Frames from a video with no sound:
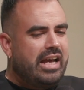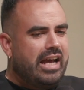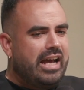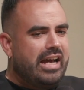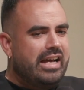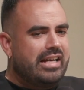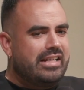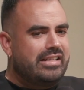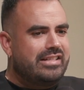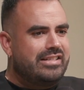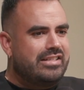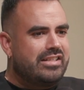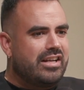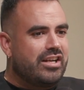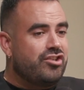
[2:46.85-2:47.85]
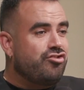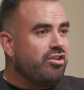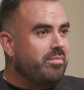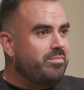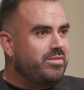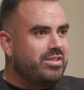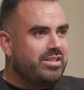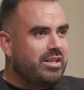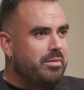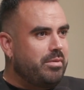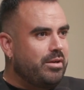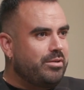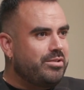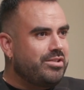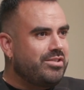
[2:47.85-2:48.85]
And I dreamt
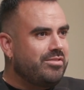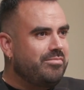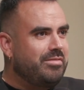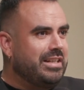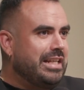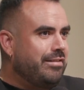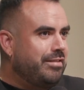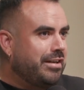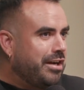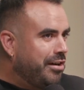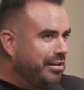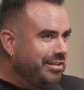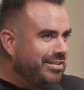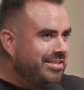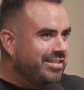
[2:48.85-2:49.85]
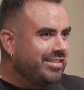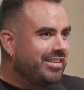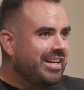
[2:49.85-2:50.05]
about leaving Ireland